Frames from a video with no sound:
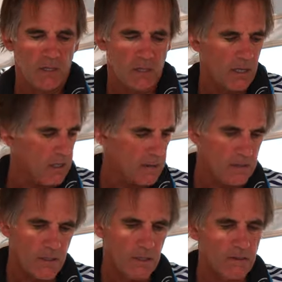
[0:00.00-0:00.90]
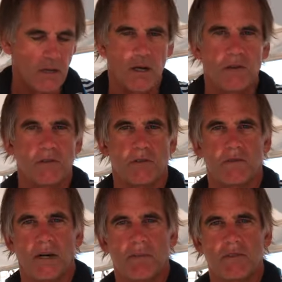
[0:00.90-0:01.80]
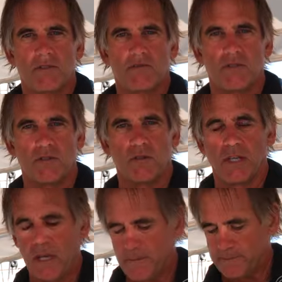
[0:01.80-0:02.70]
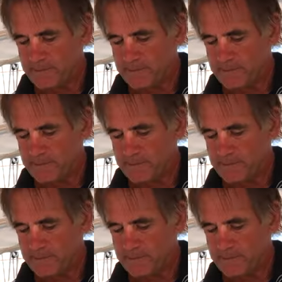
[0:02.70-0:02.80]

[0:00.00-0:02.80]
and uh, you got all sorts of options for doing that.